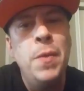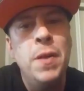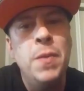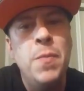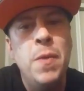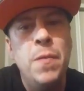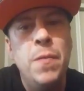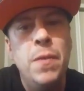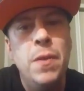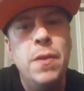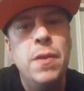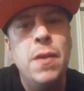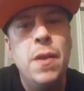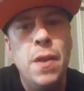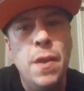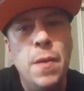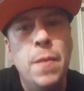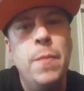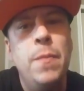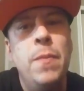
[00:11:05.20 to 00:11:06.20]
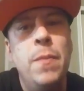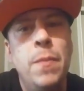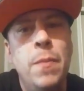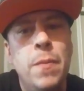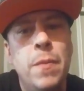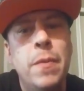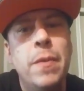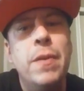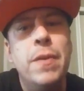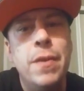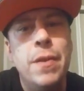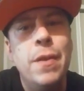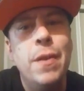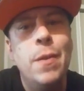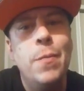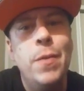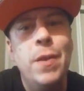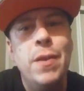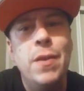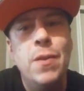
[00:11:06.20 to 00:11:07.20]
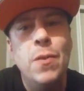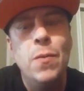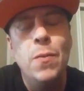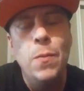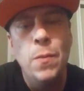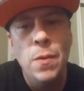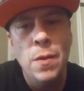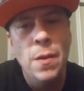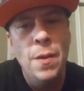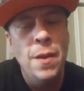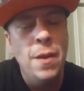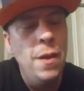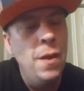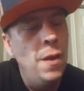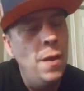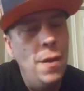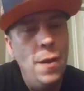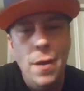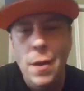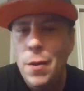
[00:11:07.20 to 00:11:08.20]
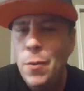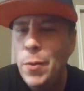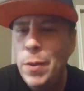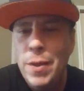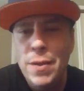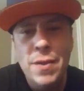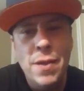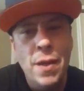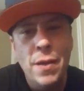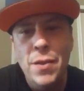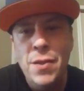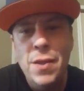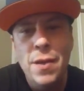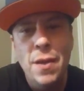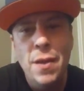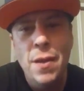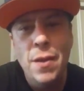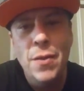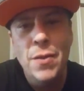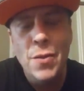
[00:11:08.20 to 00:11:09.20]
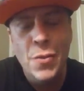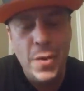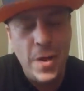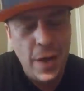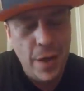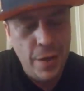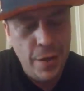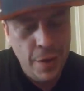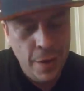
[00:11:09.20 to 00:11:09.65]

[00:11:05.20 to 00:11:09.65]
it's my first time. I said, yeah, me too. And we didn't say shit else, okay?